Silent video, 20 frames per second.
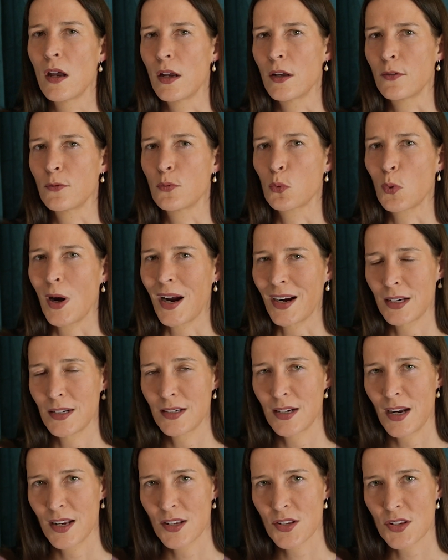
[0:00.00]
It
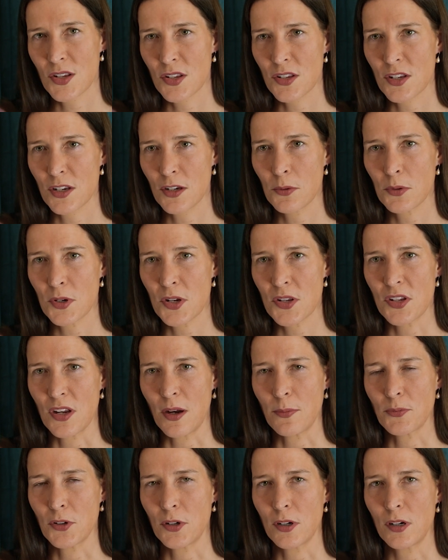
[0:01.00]
recognizes the
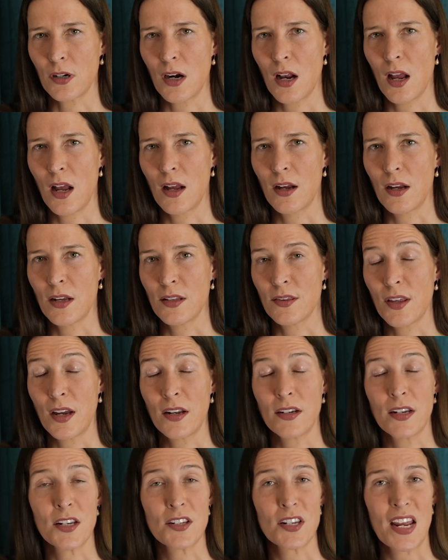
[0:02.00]
receptor and
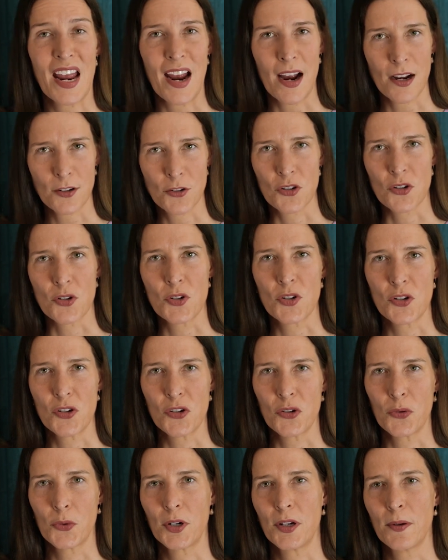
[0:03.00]
then attaches
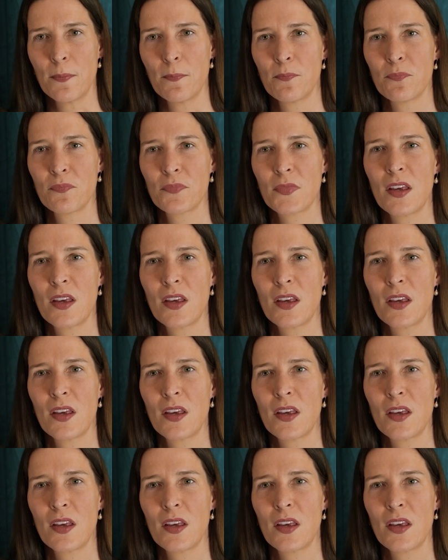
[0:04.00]
to it.